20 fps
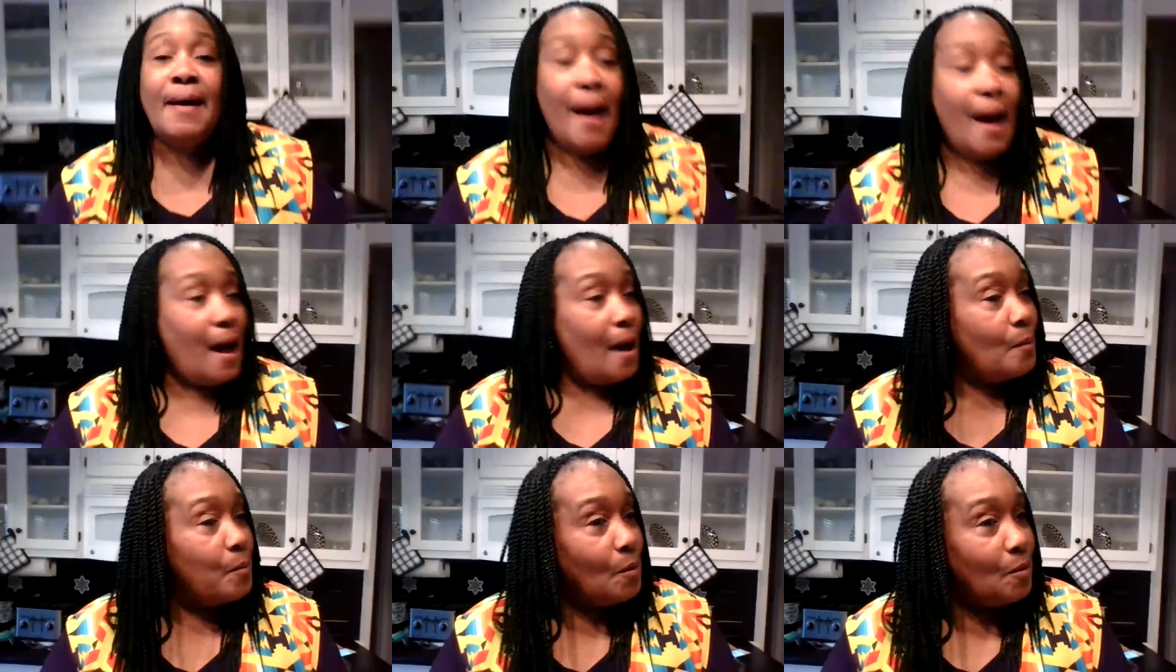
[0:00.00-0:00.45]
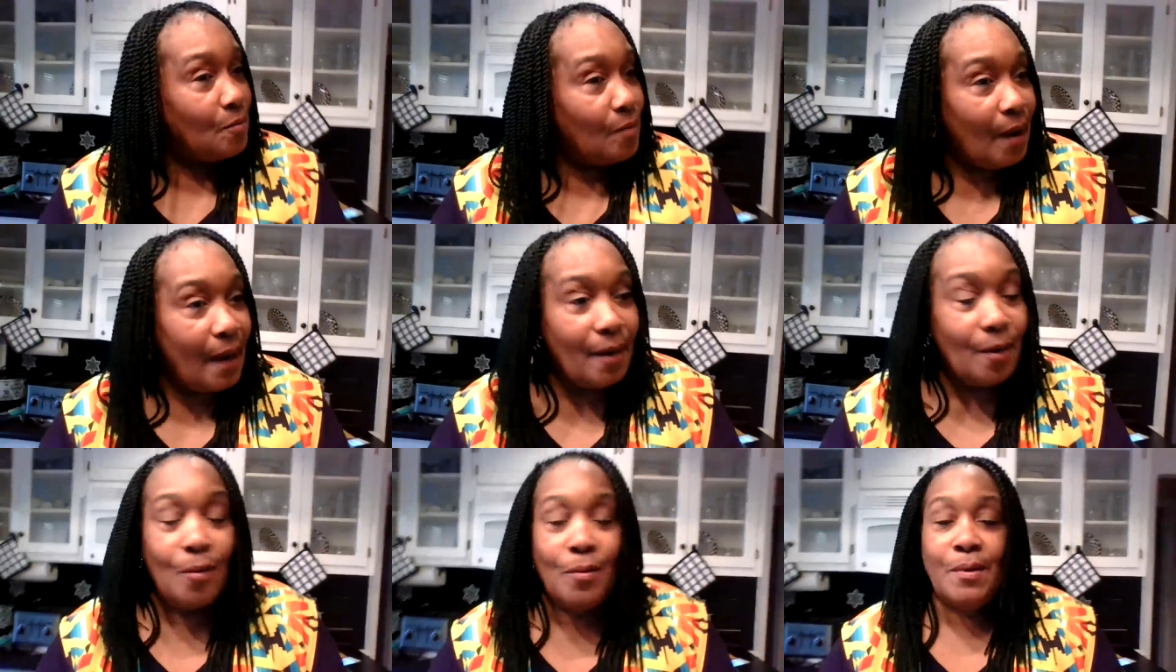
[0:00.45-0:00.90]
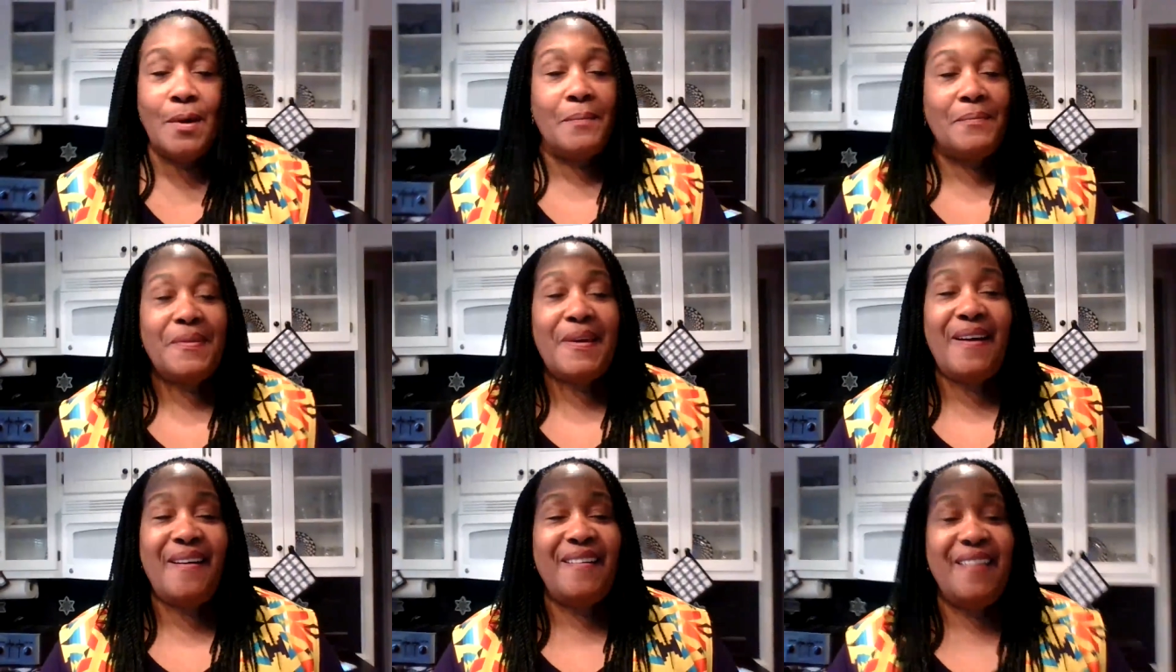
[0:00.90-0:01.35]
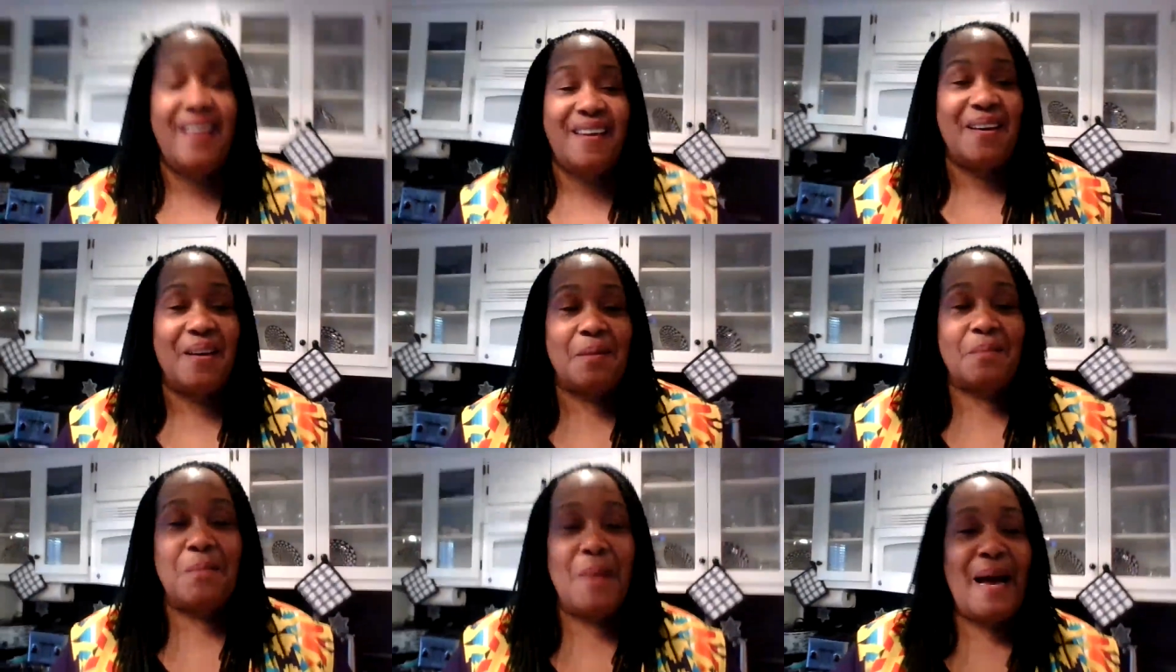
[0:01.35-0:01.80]
I went right on up there and
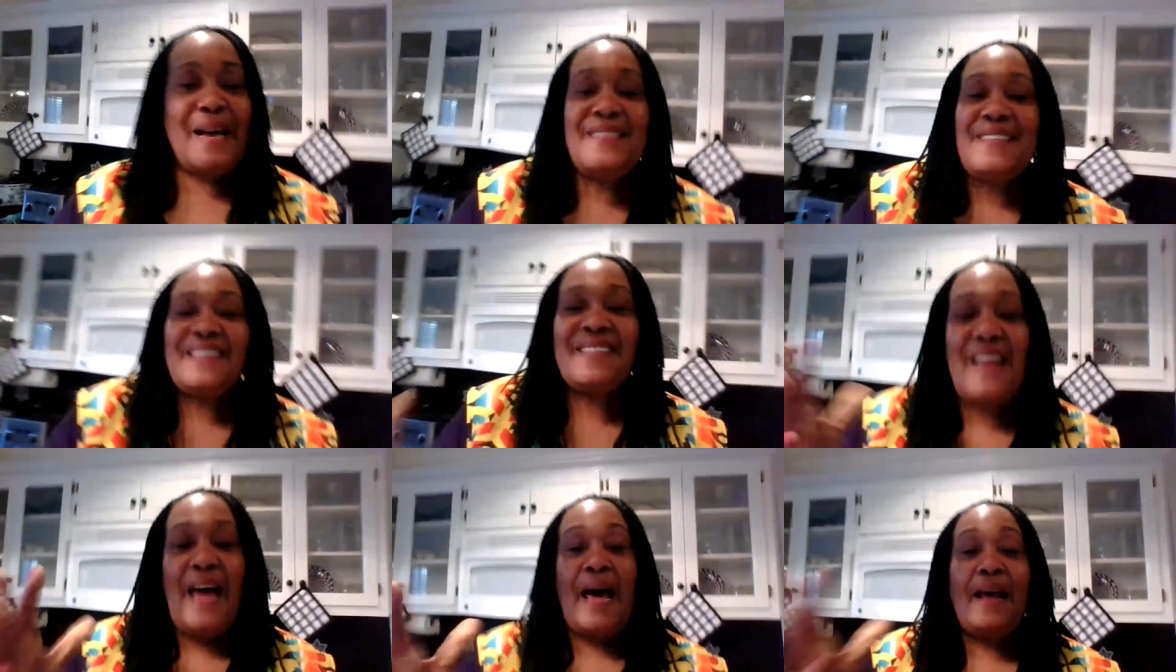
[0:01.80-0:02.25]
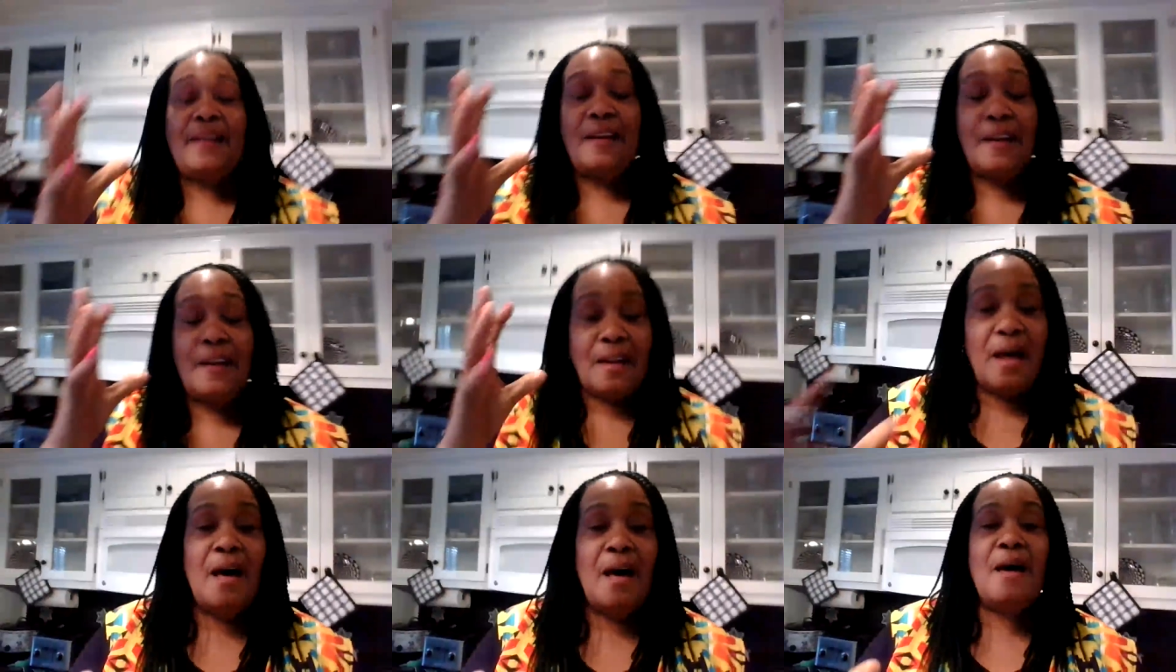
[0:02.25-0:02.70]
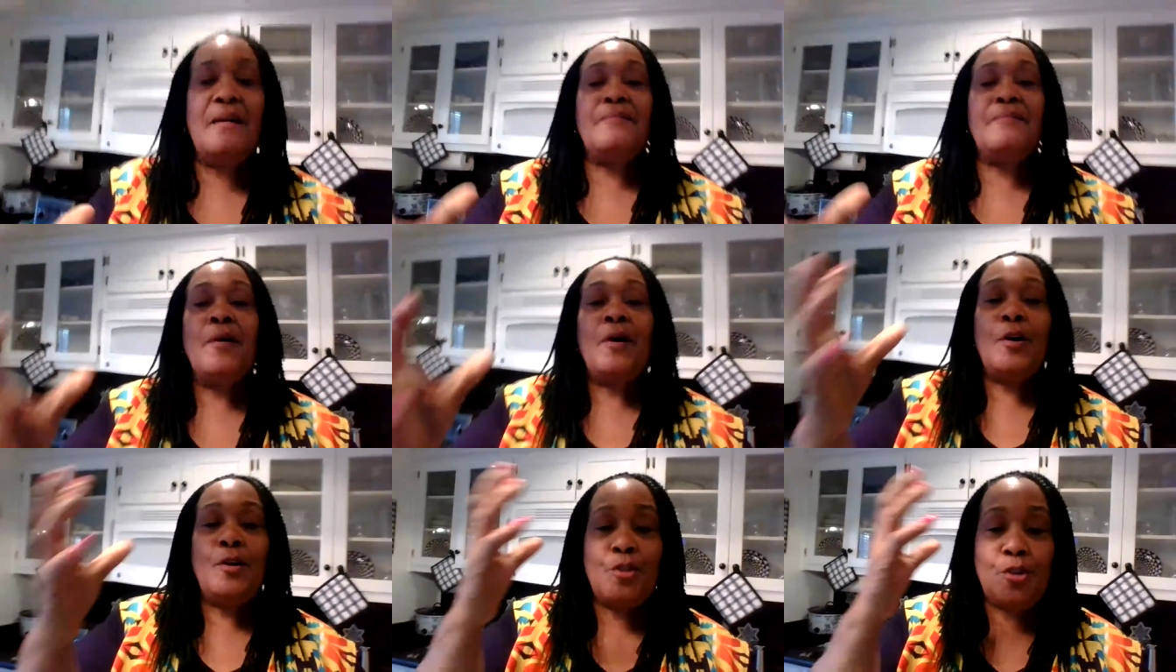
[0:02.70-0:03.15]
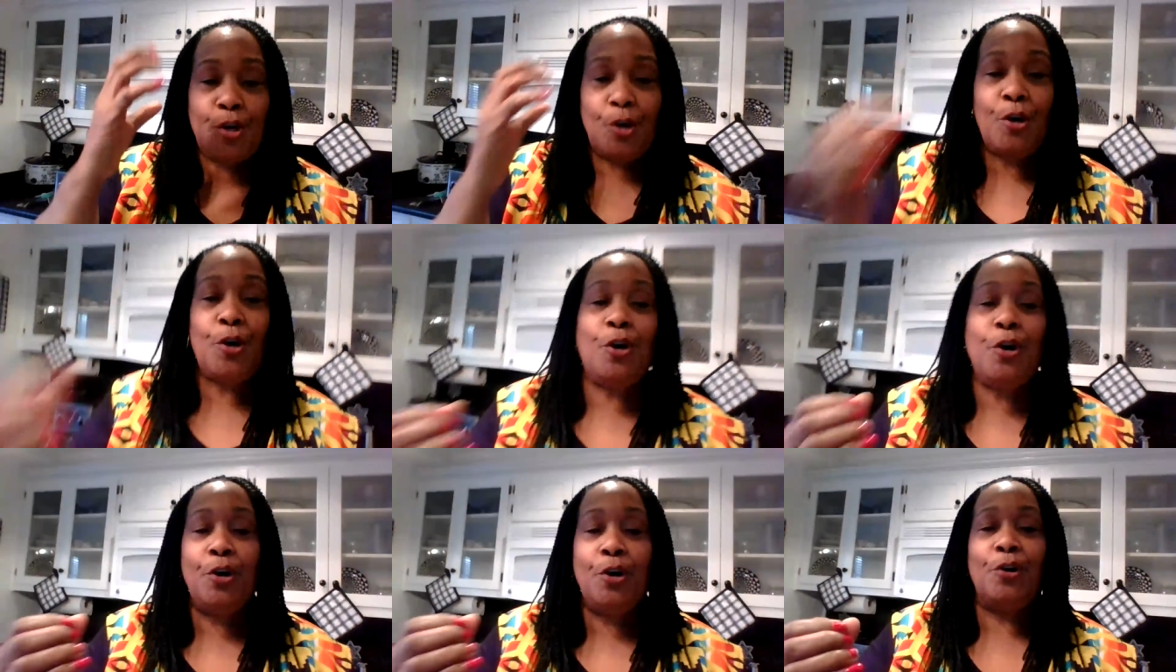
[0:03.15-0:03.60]
helped. I love to
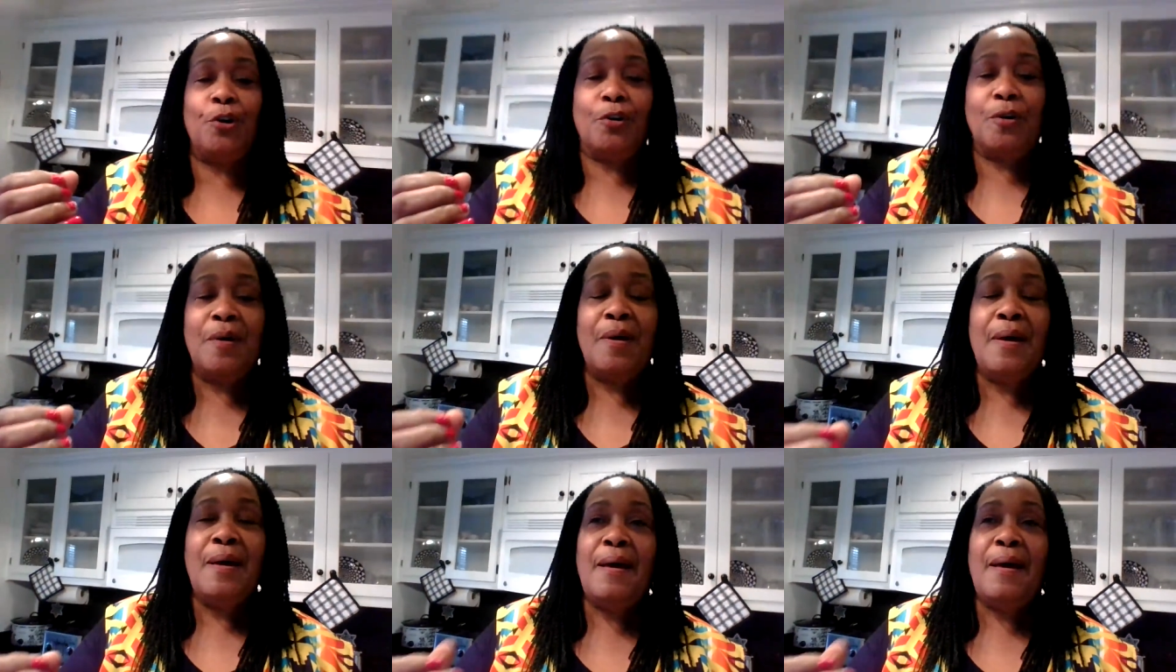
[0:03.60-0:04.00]
cook.